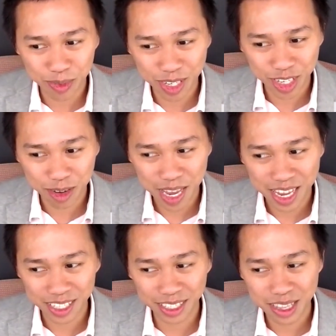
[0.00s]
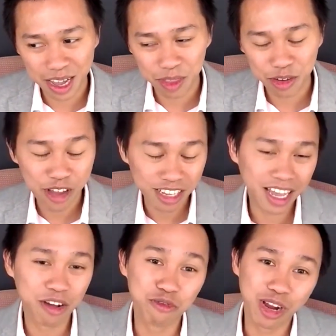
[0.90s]
Meacham, is the first
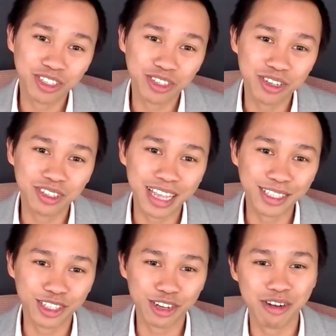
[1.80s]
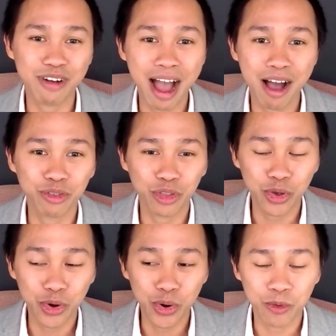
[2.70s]
set of questions center around
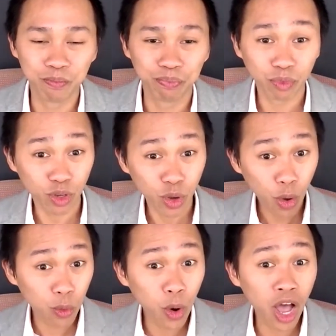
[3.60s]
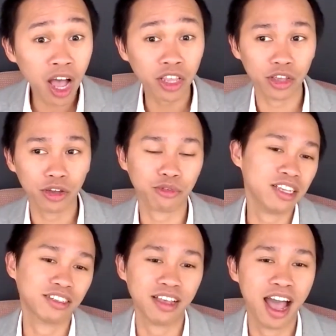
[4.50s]
your work, your
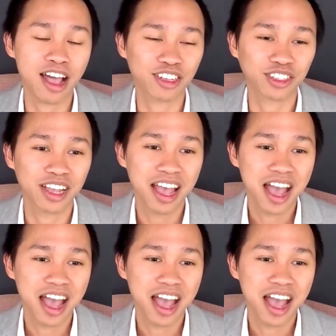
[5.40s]
research,